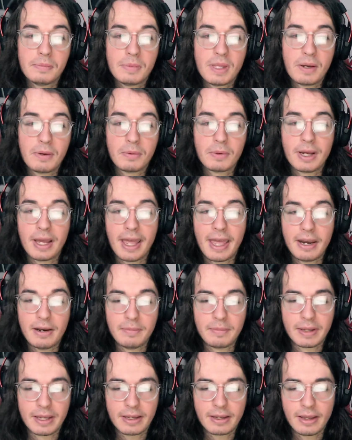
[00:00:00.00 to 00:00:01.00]
They were ahead of
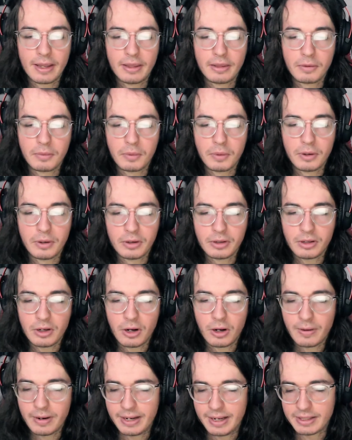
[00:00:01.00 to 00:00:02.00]
me, and there were
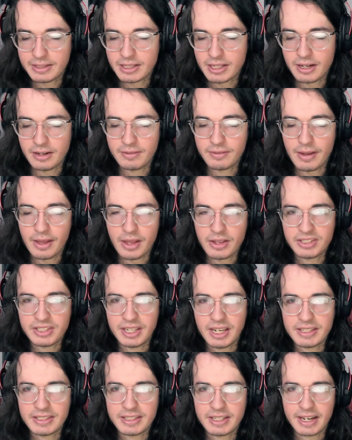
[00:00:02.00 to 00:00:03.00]
already a ton of
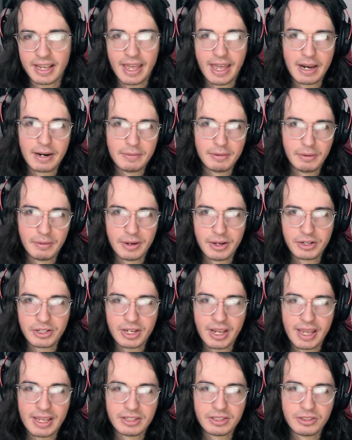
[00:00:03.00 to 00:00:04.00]
LCS and Academy Rush
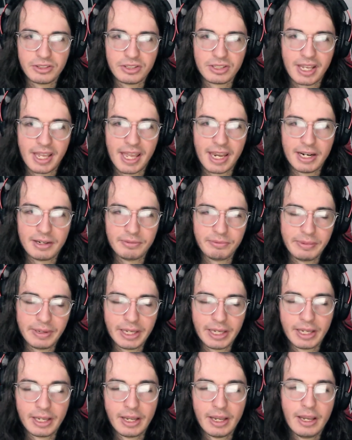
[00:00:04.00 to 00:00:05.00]
casters ahead of
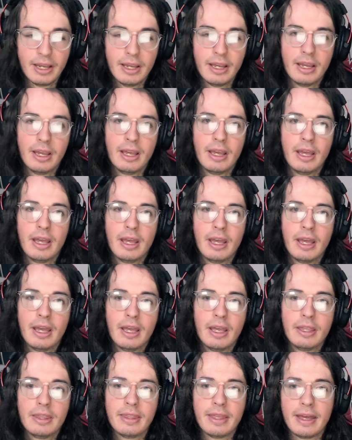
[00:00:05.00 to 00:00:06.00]
me
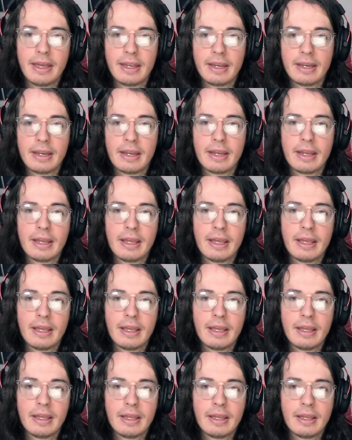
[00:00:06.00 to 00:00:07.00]
that,
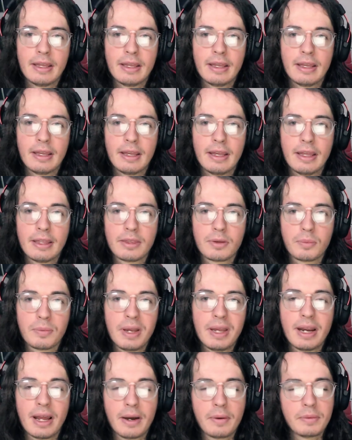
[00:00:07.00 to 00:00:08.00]
at the
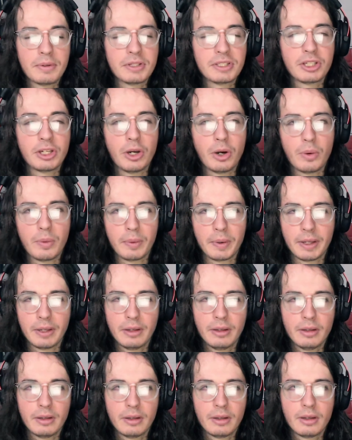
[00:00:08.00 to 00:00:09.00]
rate I was going,
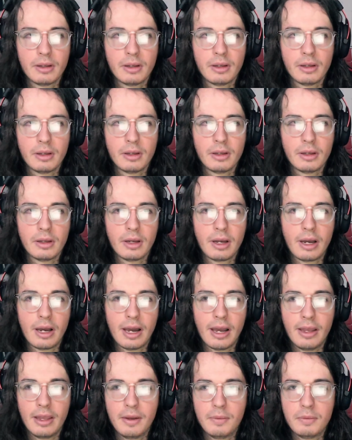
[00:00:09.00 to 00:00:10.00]

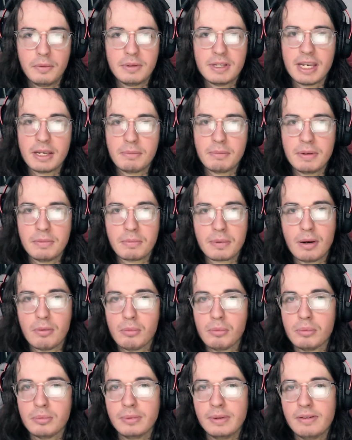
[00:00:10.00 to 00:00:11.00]
it would take me
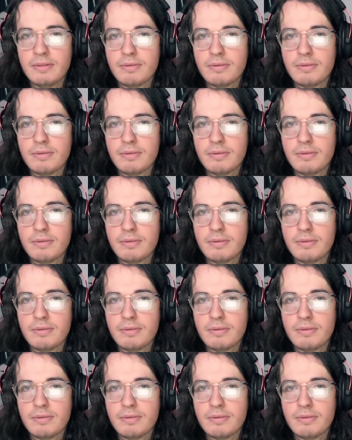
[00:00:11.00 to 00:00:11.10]
probably